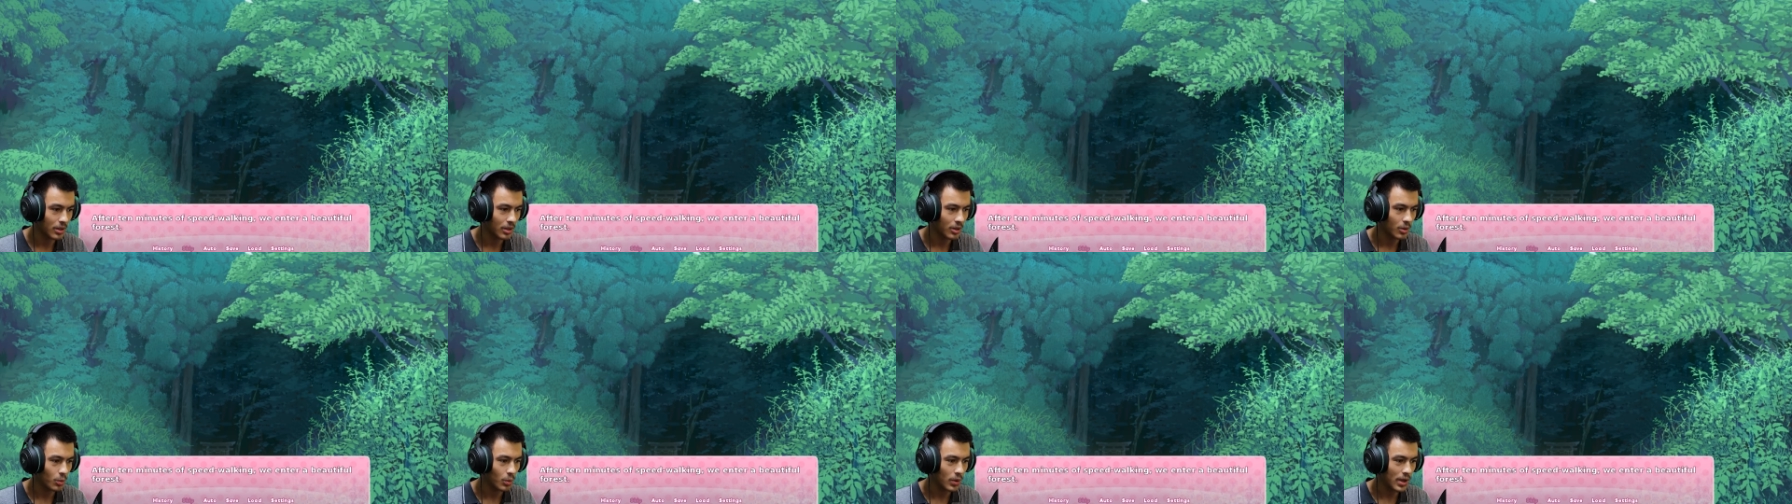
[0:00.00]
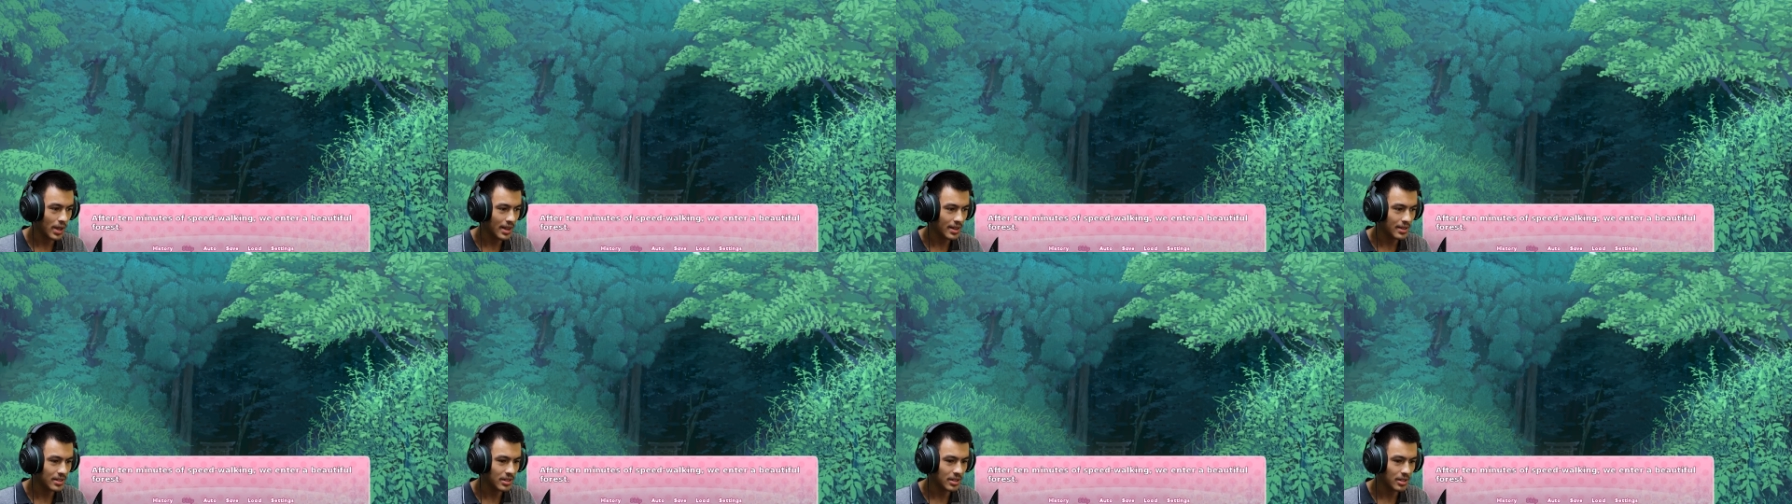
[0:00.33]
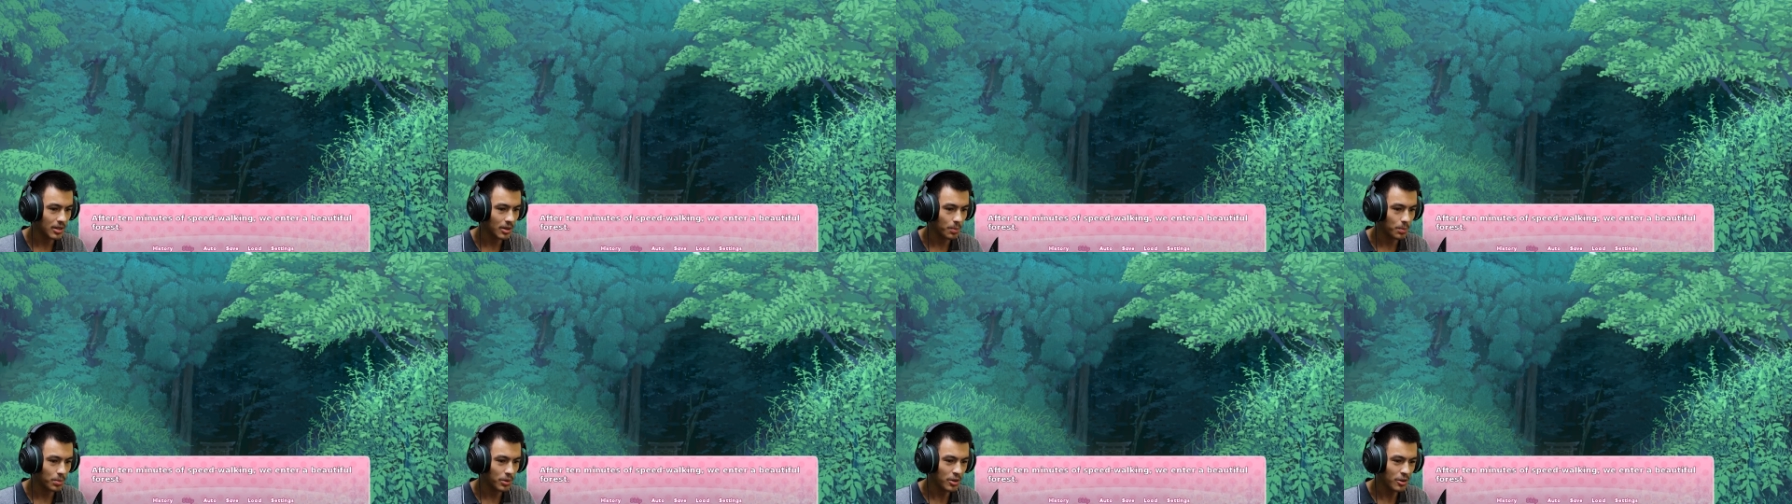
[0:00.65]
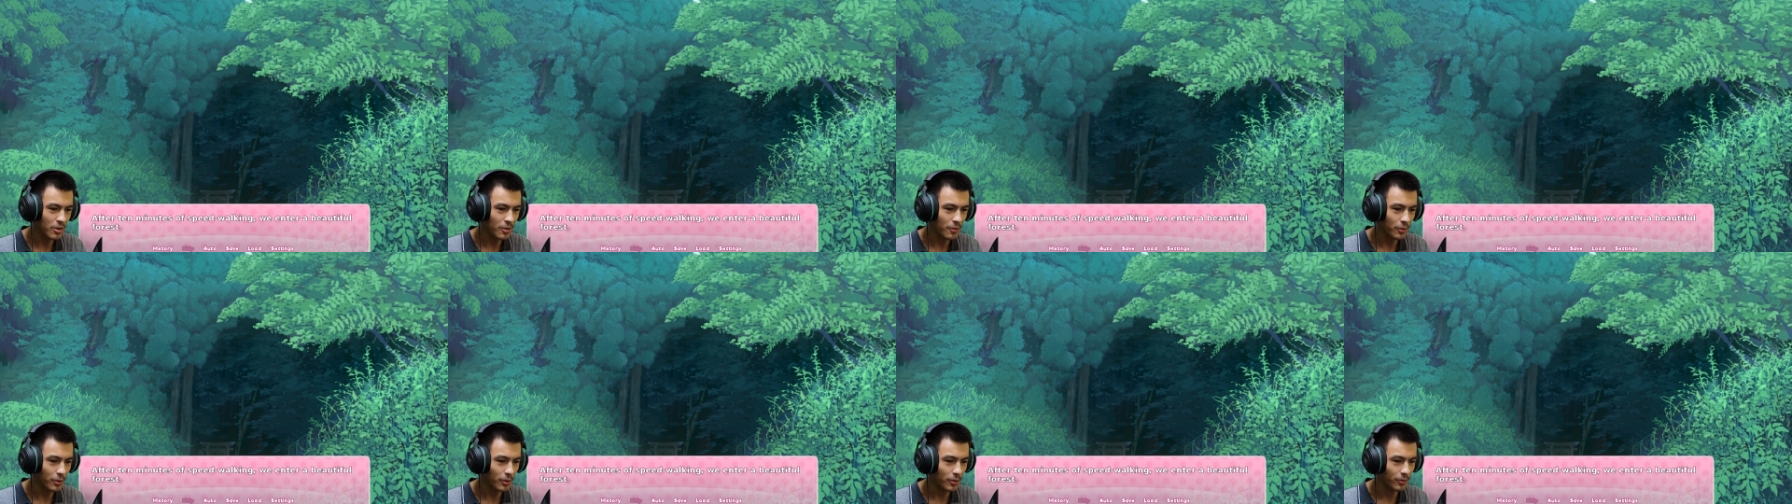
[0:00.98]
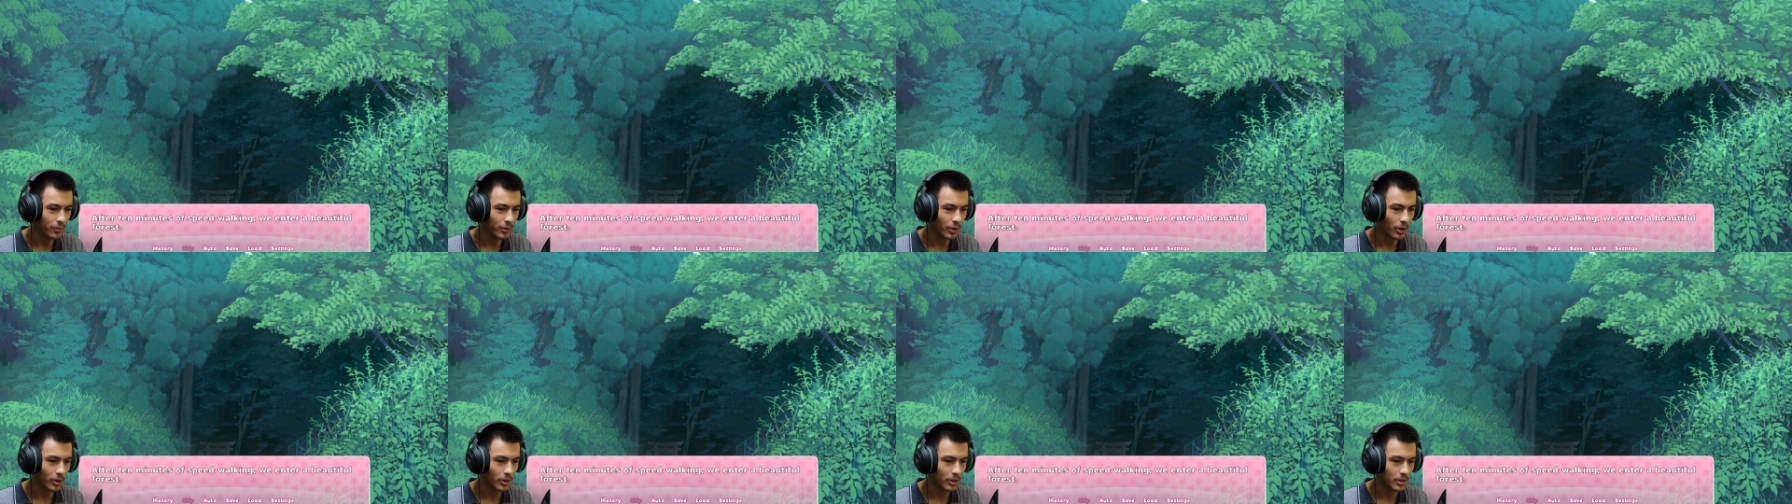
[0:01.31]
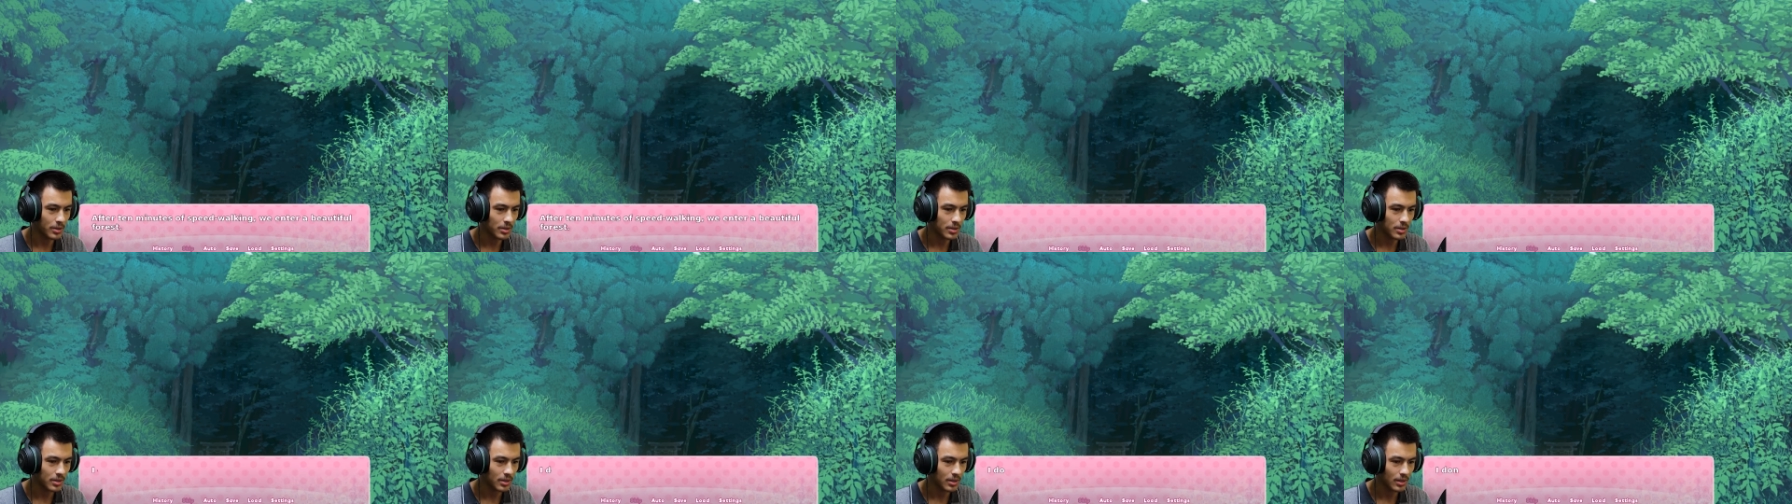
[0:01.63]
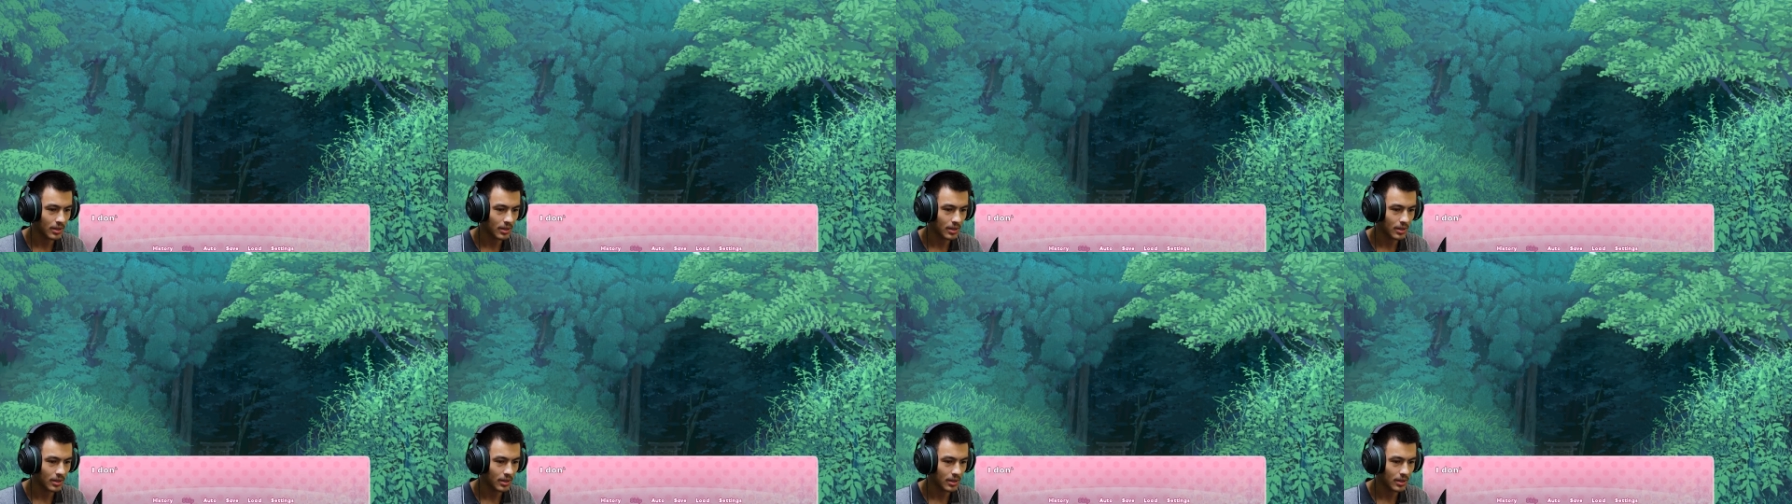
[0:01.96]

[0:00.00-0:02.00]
we enter a beautiful forest.